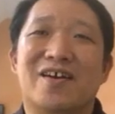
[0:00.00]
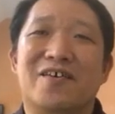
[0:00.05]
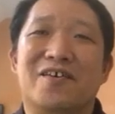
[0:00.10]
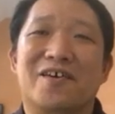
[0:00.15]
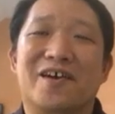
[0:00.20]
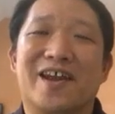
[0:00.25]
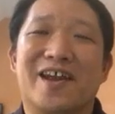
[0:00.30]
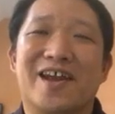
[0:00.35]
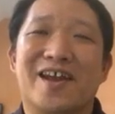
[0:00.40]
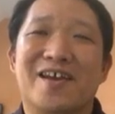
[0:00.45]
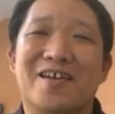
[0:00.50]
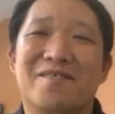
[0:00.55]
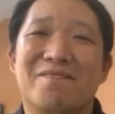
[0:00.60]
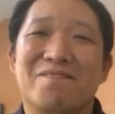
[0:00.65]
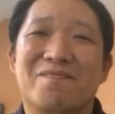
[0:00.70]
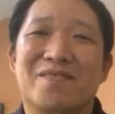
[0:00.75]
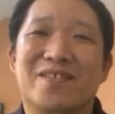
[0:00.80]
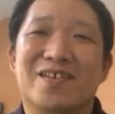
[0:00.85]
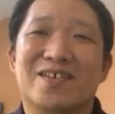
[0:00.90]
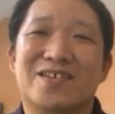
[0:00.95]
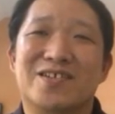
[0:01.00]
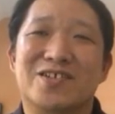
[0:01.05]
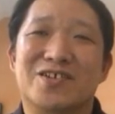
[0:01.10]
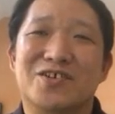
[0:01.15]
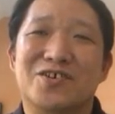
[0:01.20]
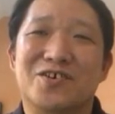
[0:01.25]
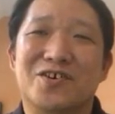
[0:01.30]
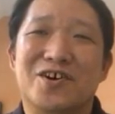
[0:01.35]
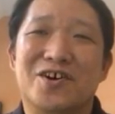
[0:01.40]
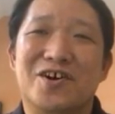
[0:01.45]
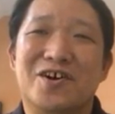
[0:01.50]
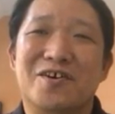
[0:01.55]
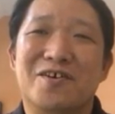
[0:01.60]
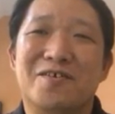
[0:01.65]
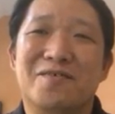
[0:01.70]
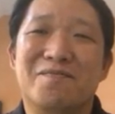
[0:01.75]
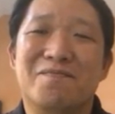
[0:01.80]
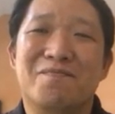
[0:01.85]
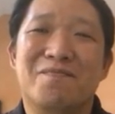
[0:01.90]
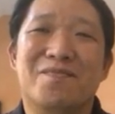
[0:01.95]
Okay, see you
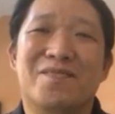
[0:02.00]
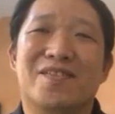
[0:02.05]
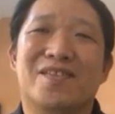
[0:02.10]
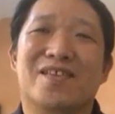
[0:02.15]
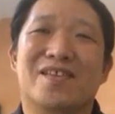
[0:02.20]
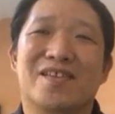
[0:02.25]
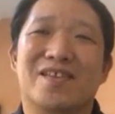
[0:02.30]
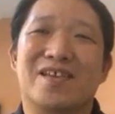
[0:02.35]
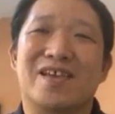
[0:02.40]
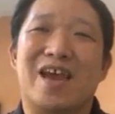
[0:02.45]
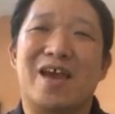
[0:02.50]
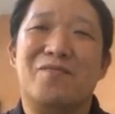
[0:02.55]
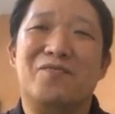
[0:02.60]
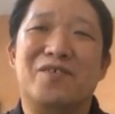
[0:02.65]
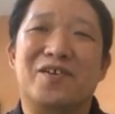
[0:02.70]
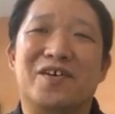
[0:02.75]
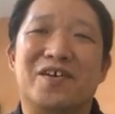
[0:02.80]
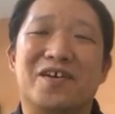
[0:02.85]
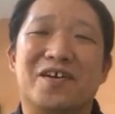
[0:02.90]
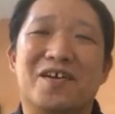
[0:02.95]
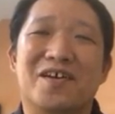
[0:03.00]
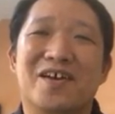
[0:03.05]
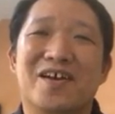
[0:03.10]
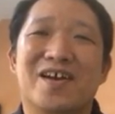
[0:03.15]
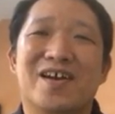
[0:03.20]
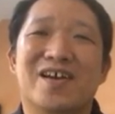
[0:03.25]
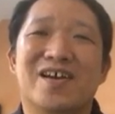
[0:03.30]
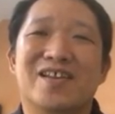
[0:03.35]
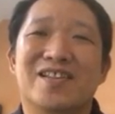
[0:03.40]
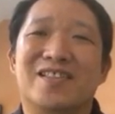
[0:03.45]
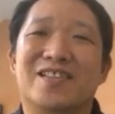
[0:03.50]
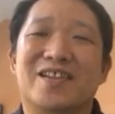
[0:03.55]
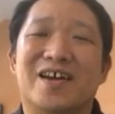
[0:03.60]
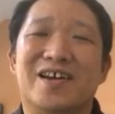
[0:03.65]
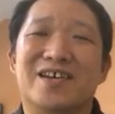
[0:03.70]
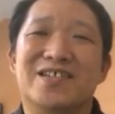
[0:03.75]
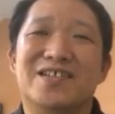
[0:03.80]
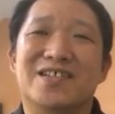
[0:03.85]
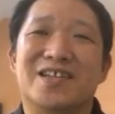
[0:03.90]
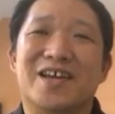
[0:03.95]
all. Have a
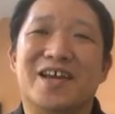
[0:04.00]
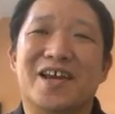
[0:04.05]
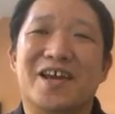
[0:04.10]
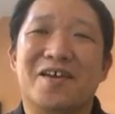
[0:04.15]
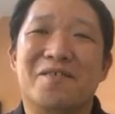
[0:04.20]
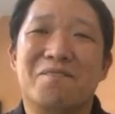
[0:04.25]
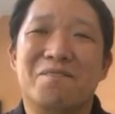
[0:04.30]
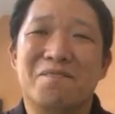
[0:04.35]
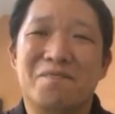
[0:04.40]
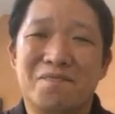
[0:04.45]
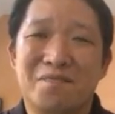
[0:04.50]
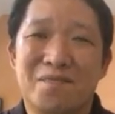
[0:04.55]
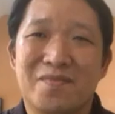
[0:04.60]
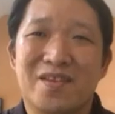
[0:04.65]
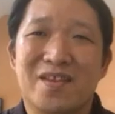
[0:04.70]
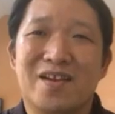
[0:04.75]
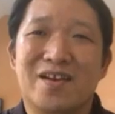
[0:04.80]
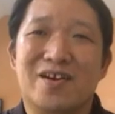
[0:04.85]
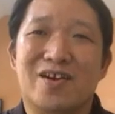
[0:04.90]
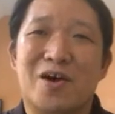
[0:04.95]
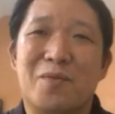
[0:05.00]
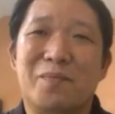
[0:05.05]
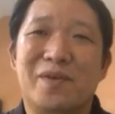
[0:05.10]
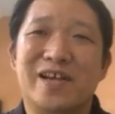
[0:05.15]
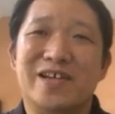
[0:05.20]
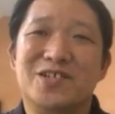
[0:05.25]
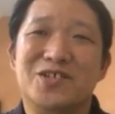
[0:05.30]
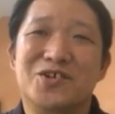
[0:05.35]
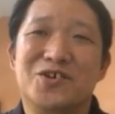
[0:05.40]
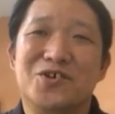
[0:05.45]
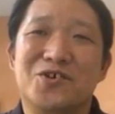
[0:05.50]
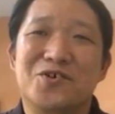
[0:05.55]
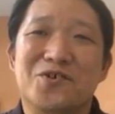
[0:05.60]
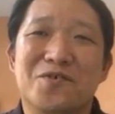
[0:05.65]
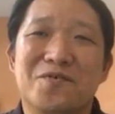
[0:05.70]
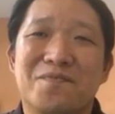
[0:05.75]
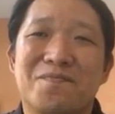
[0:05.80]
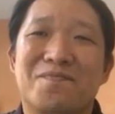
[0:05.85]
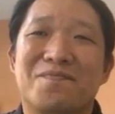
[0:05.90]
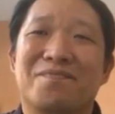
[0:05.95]
nice day. God bless
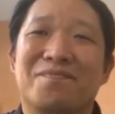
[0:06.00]
you.